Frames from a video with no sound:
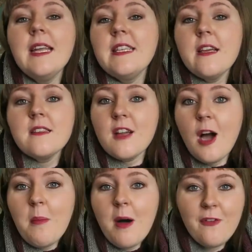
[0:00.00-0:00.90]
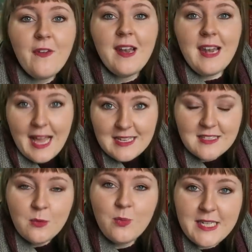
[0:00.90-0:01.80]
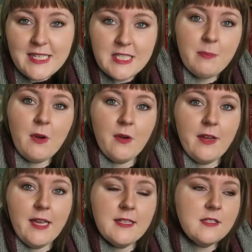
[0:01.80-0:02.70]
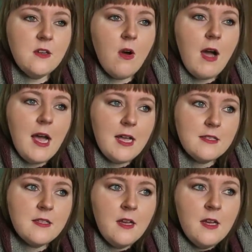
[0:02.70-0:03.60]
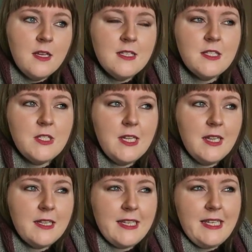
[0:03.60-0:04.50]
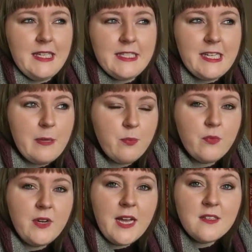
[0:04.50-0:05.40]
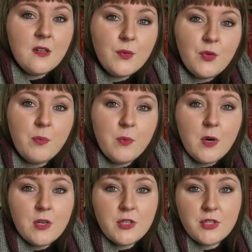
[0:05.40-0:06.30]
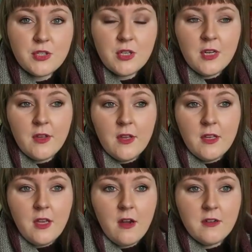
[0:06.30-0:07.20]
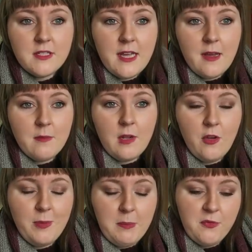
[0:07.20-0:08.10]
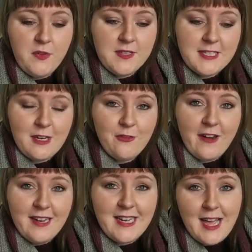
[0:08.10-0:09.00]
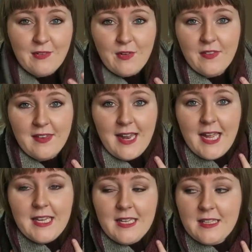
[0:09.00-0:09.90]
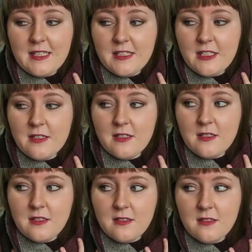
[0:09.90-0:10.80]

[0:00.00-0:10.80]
it doesn't come off unless the wind is blowing. It's not as silky, slippery as a lot of superwash yarns that a lot of people find skin-friendly to have around the neck. It just